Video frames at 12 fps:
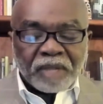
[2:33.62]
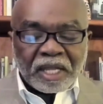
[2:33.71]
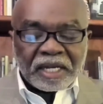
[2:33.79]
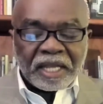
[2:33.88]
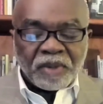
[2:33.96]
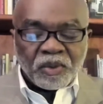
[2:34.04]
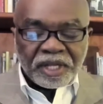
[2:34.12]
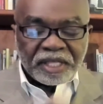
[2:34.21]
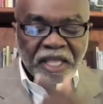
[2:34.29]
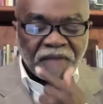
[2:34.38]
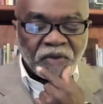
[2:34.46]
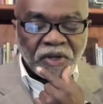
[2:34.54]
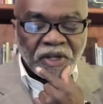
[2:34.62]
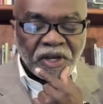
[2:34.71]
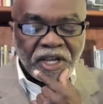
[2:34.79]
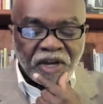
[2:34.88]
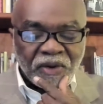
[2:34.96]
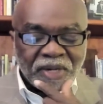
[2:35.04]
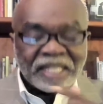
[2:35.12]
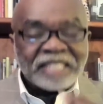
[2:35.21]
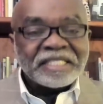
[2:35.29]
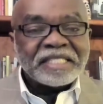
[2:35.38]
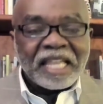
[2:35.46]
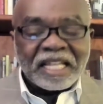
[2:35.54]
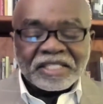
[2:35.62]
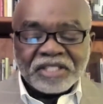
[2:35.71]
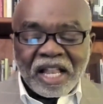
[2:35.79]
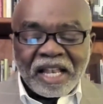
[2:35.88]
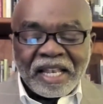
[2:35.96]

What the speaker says: Let me read that for your hearing. It says,